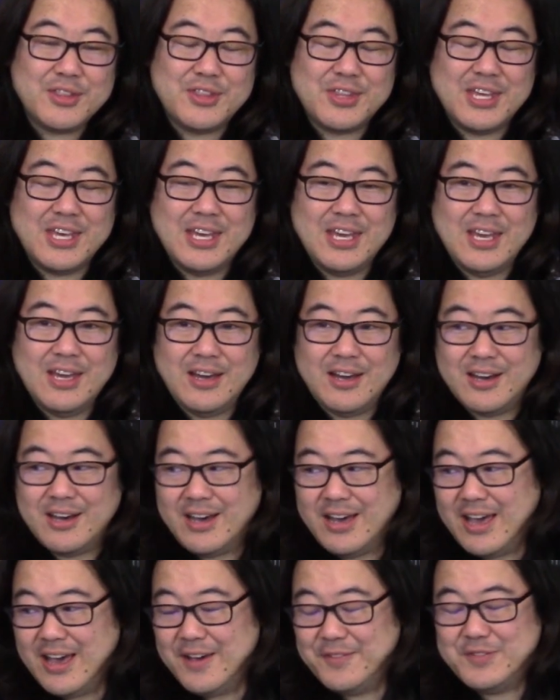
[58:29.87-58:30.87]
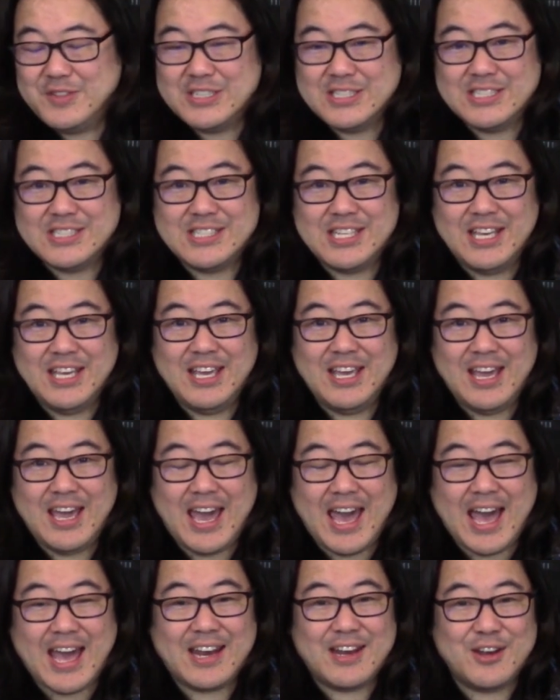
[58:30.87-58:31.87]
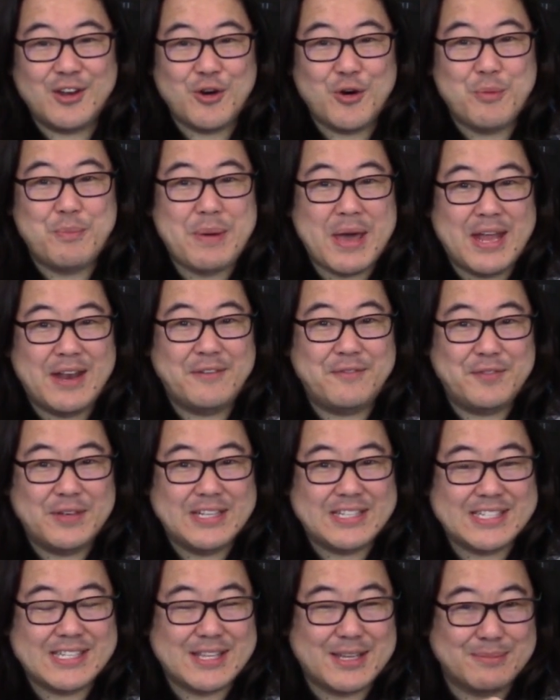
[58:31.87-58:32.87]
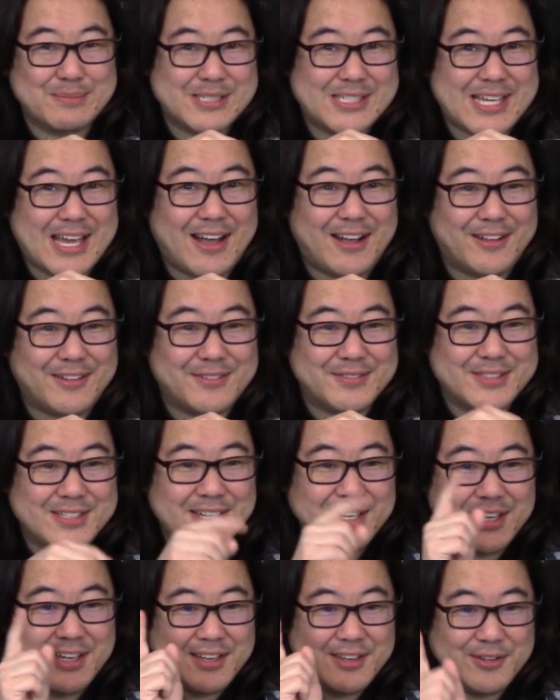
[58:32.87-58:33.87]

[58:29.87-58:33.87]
the uh, FGC at no benefit to themselves.